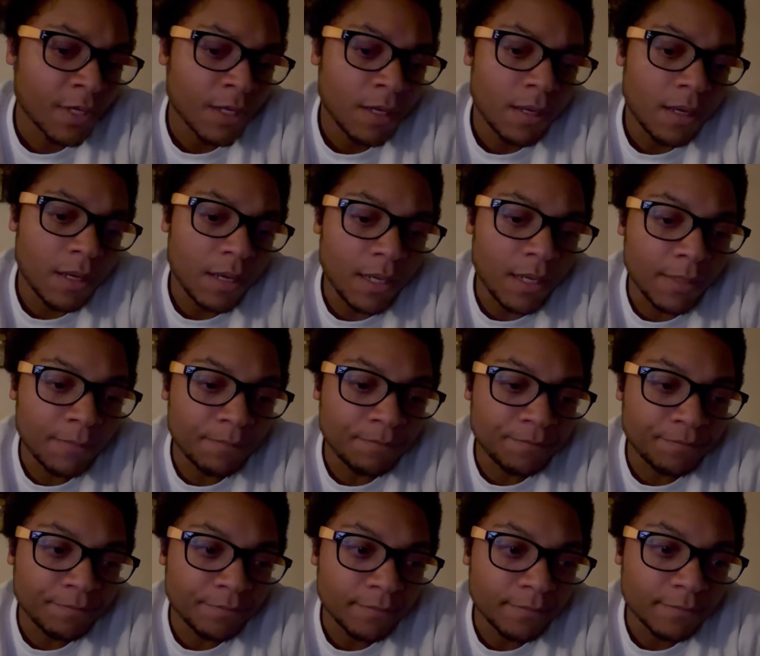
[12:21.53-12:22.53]

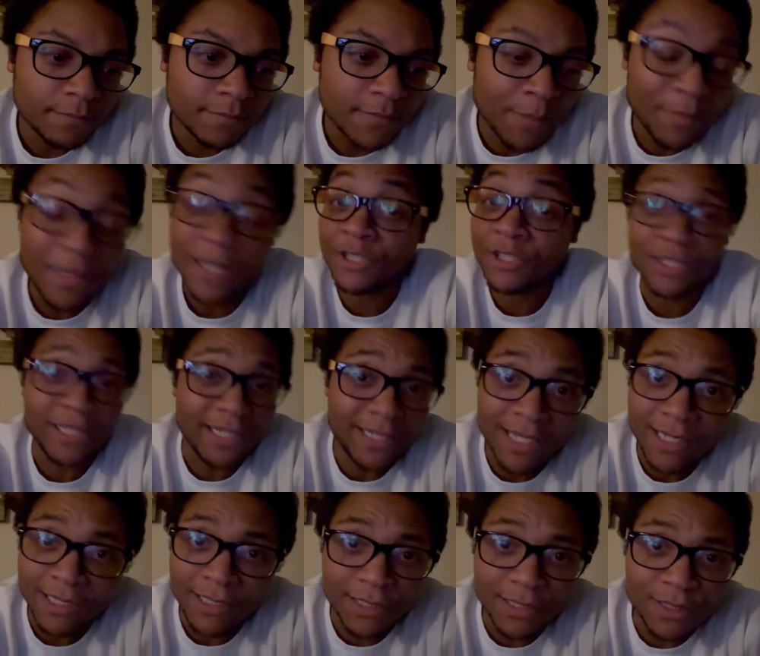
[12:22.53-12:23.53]
Um, I'm not just saying
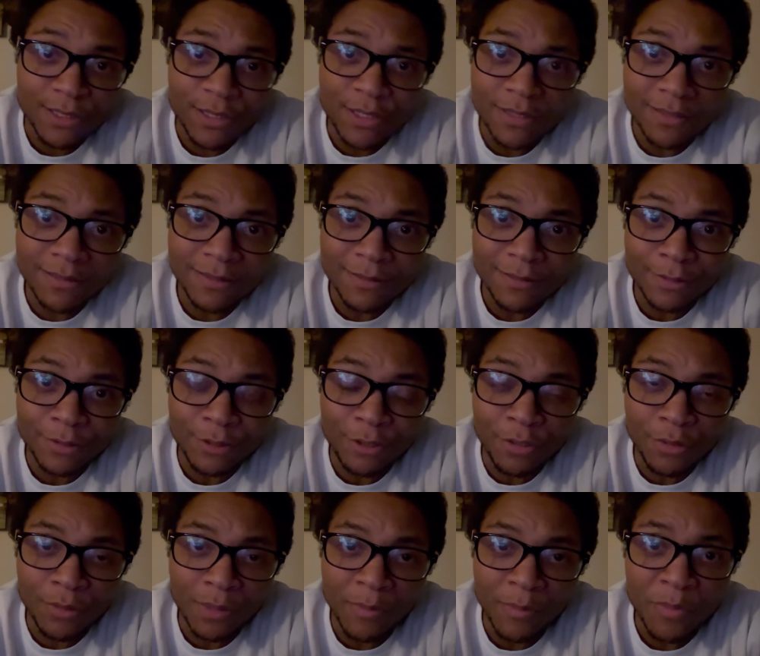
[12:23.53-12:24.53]
that because, you
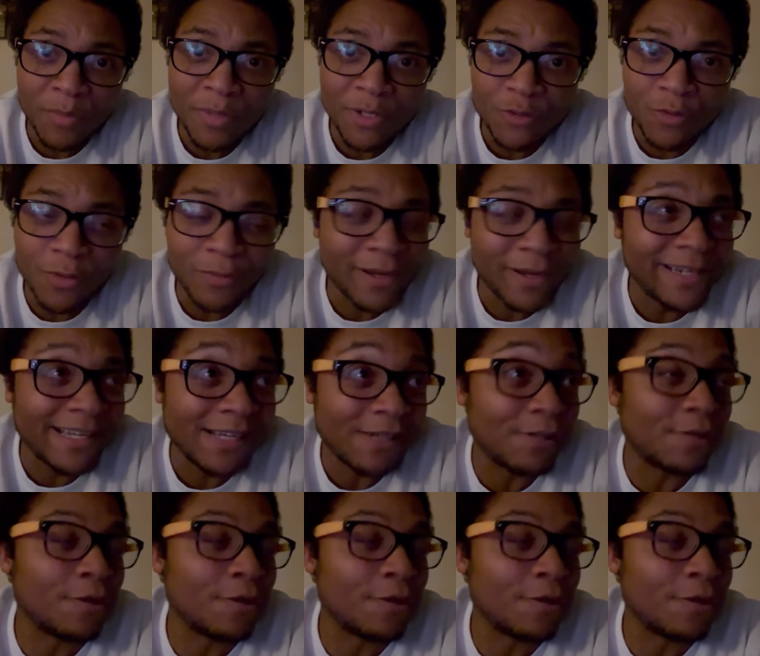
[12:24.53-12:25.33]
know, I'm your mentor right now.